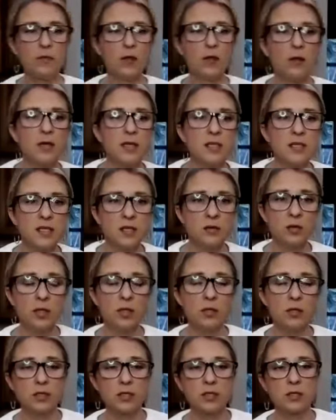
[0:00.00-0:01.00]
Let me see what
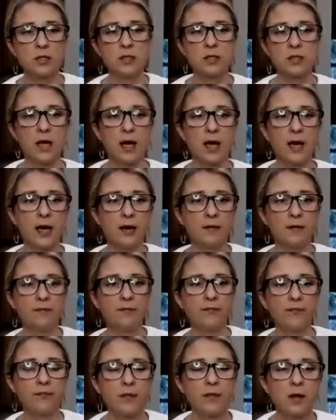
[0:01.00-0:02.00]
yours looks like.
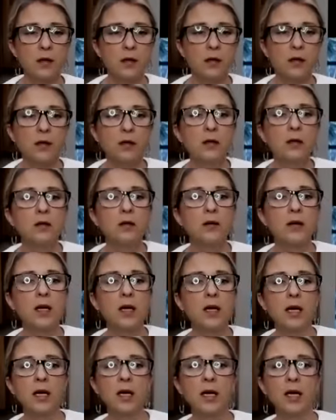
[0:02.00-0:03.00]

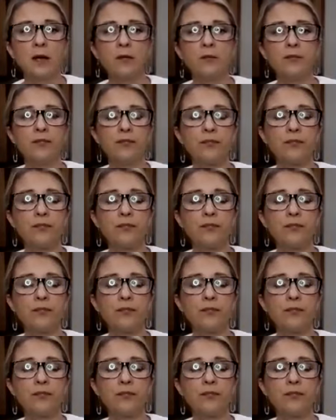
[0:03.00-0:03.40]
Okay.